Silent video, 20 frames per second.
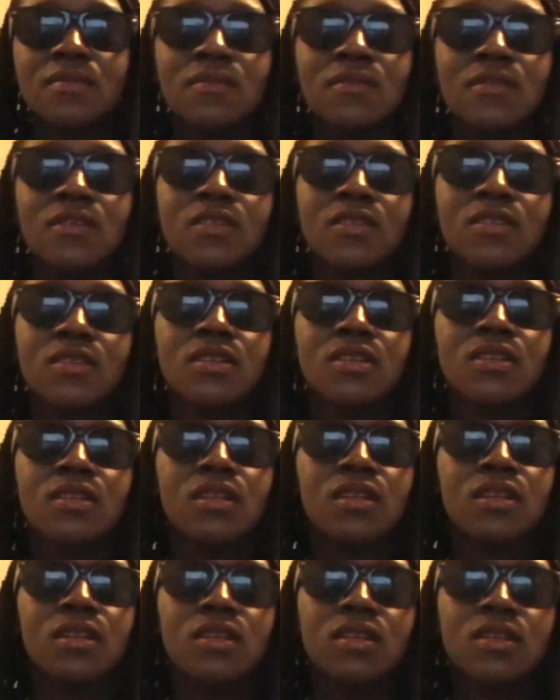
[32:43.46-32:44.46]
Yeah.
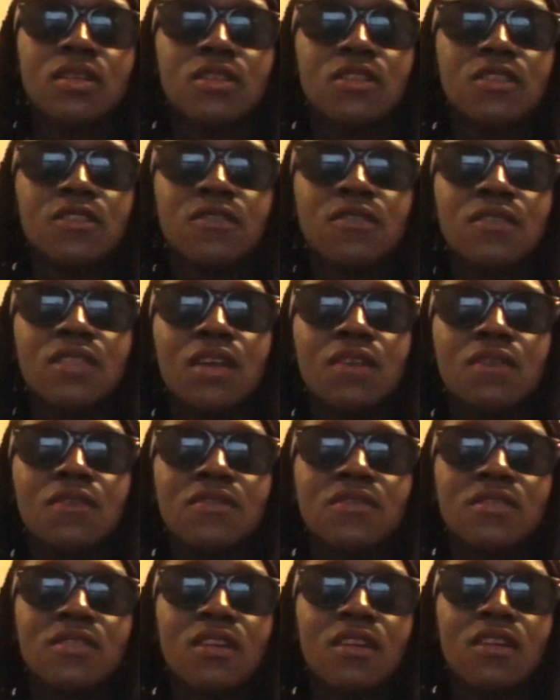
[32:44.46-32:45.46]
So that
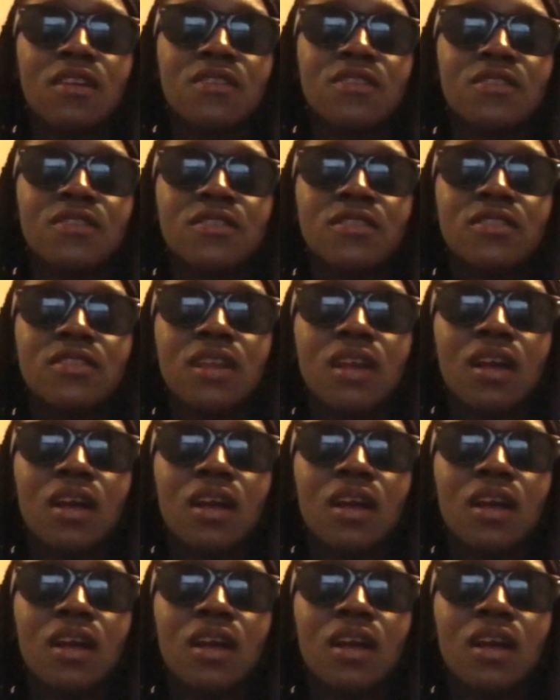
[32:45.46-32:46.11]
was the concert.